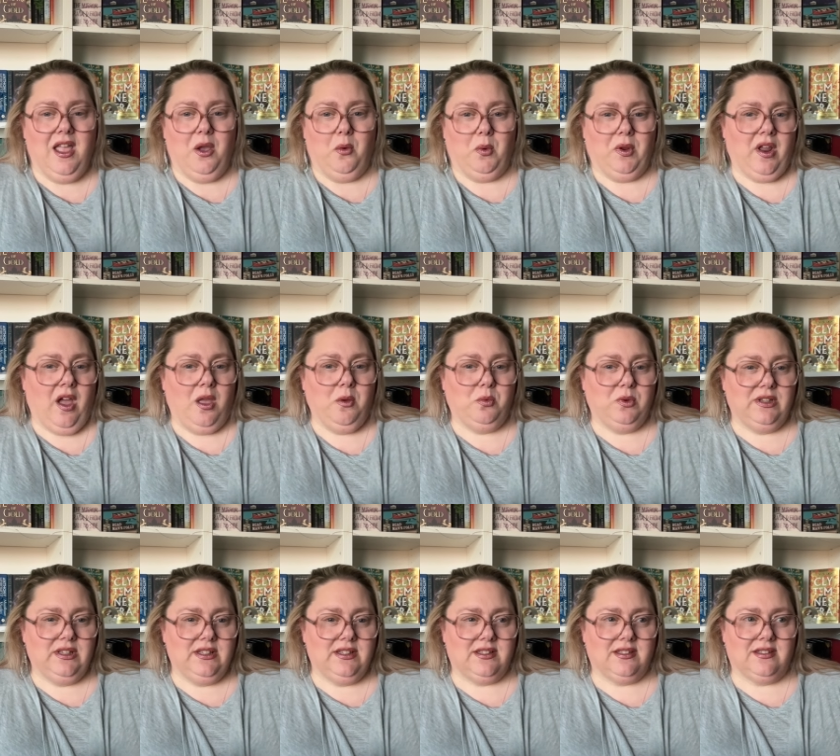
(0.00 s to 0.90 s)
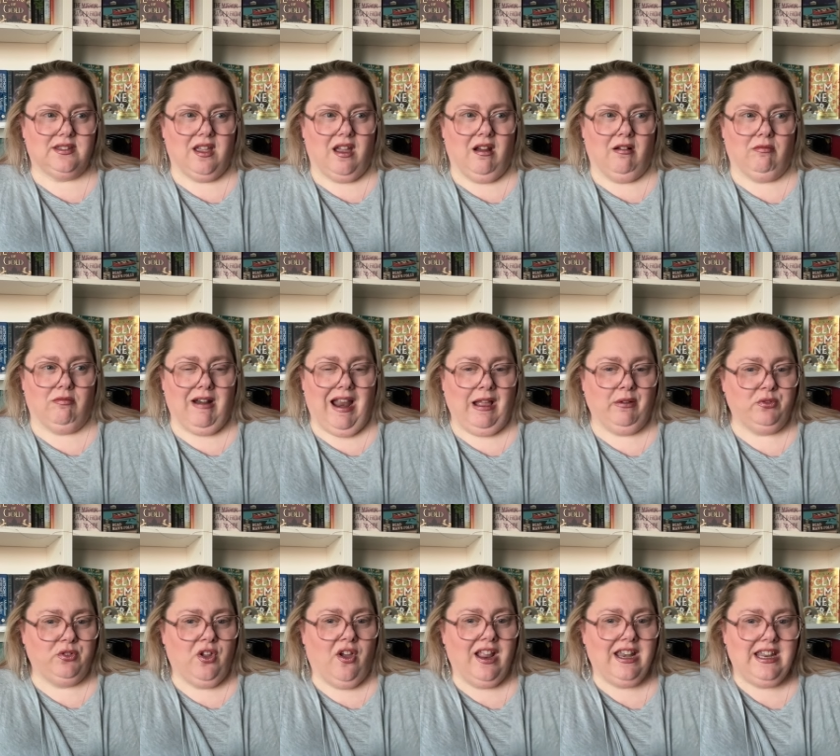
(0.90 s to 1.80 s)
When I was
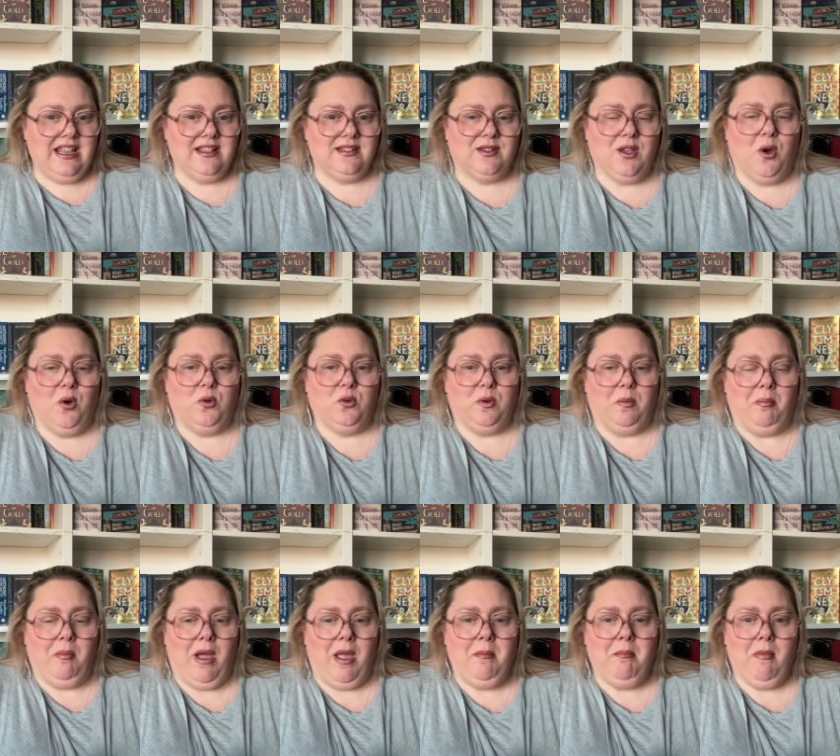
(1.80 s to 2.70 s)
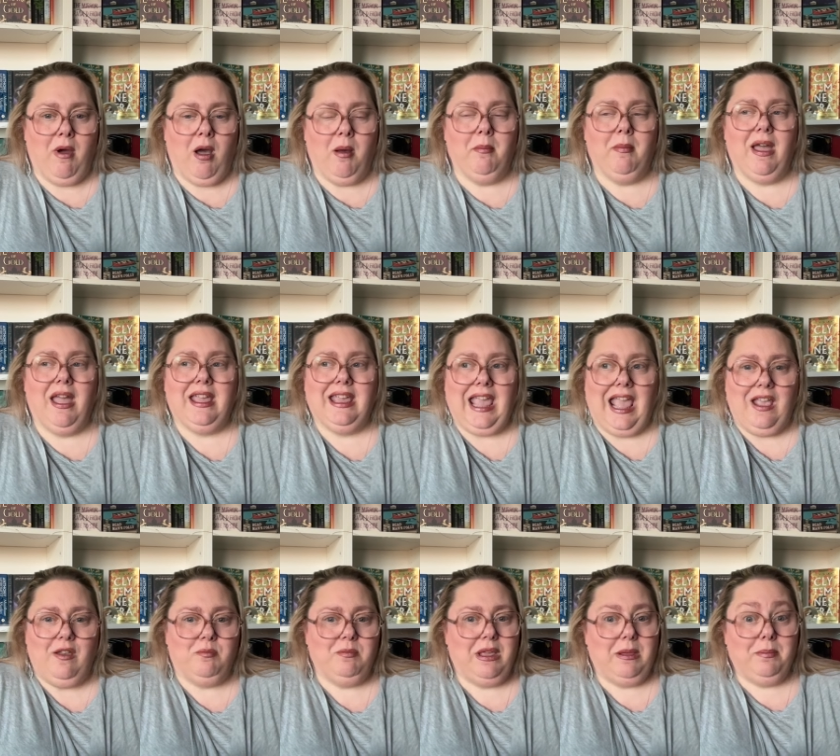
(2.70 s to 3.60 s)
around nine years old, my mum
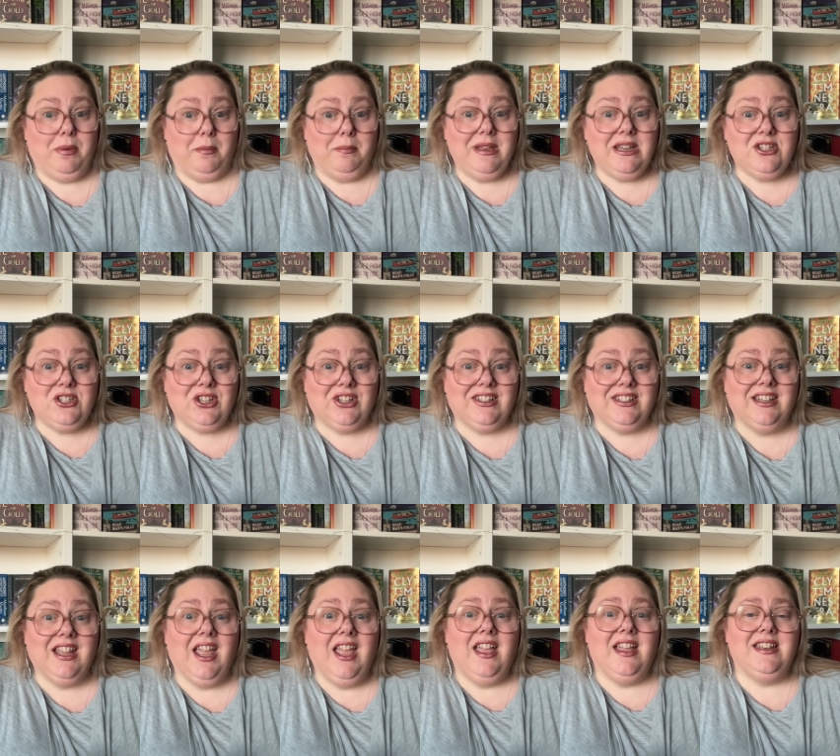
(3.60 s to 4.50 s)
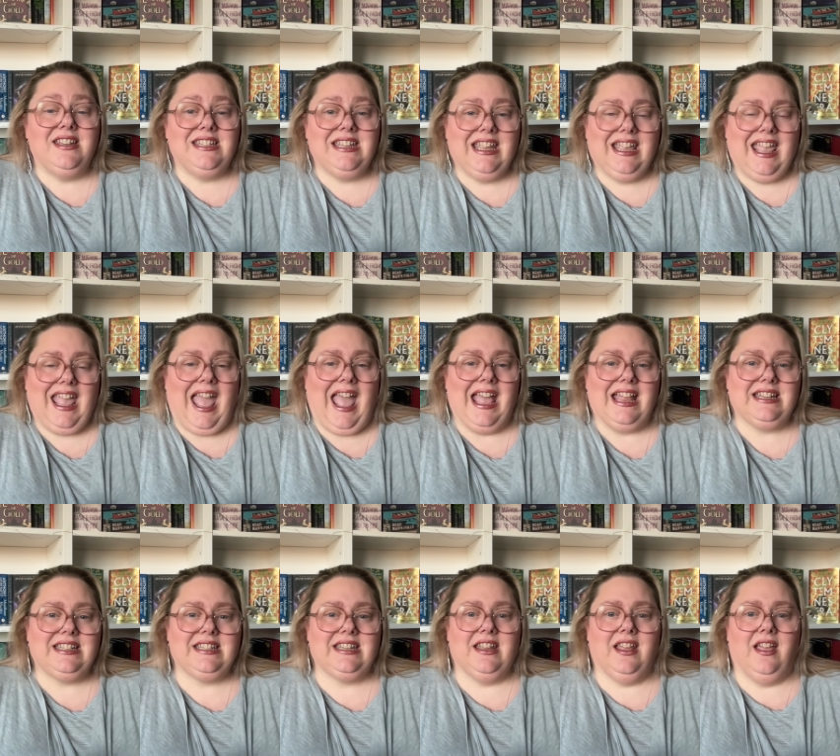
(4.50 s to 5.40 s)
gave me permission to
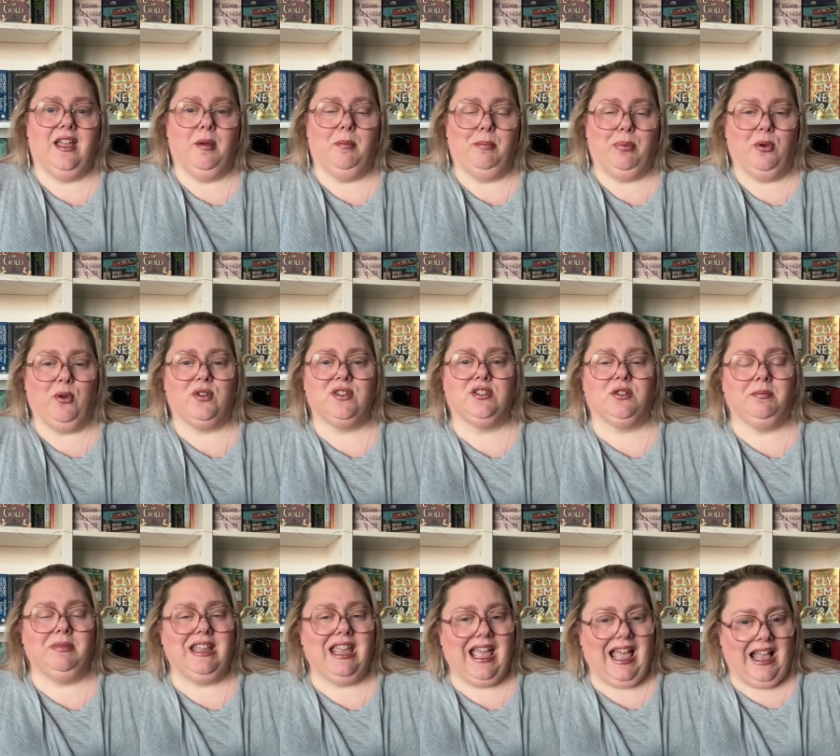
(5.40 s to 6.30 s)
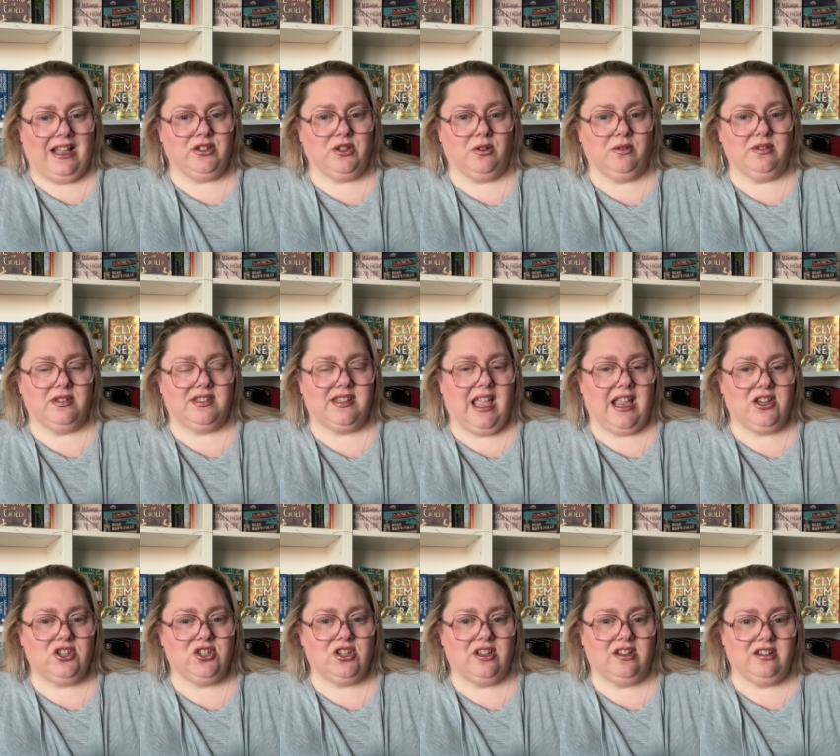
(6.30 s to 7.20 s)
get books from the adult
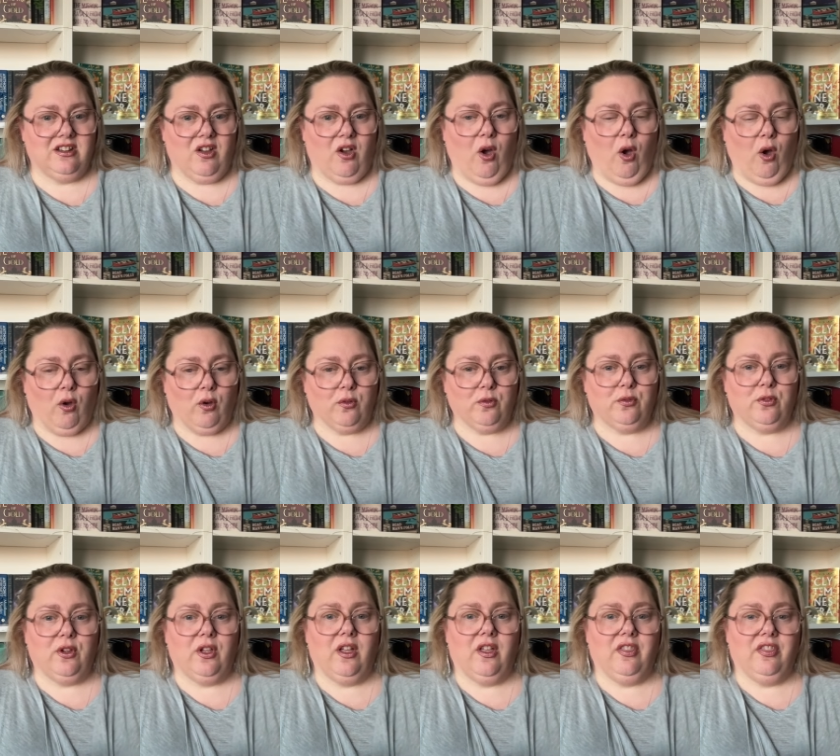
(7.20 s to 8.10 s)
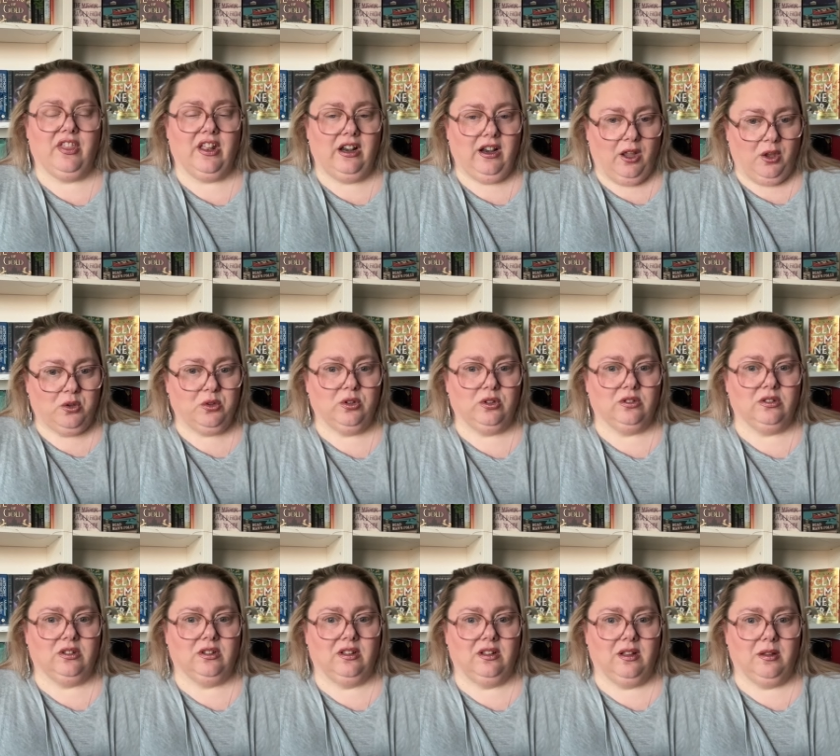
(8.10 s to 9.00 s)
section of the
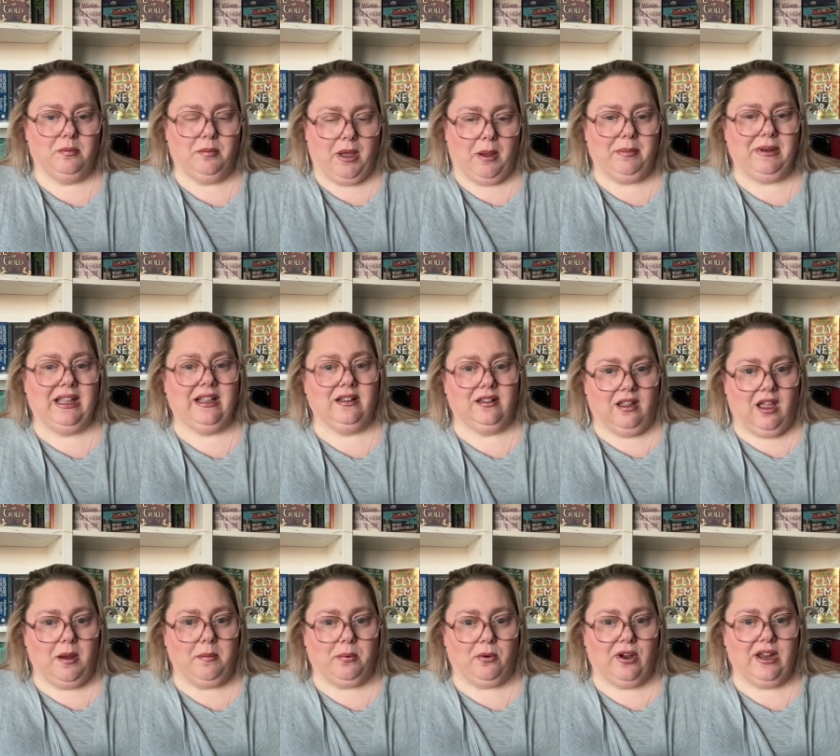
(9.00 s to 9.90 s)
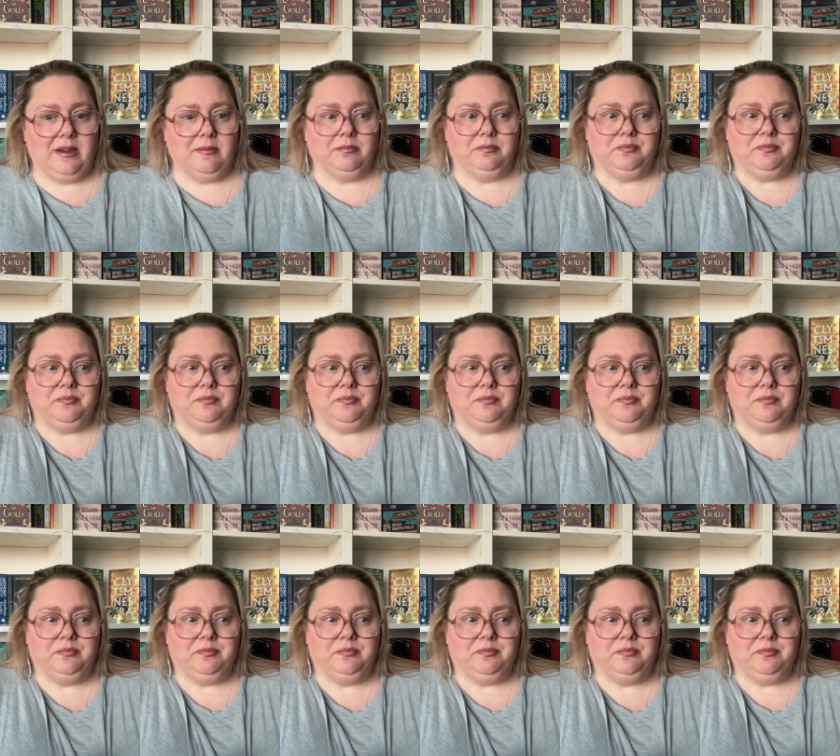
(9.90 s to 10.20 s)
local public library.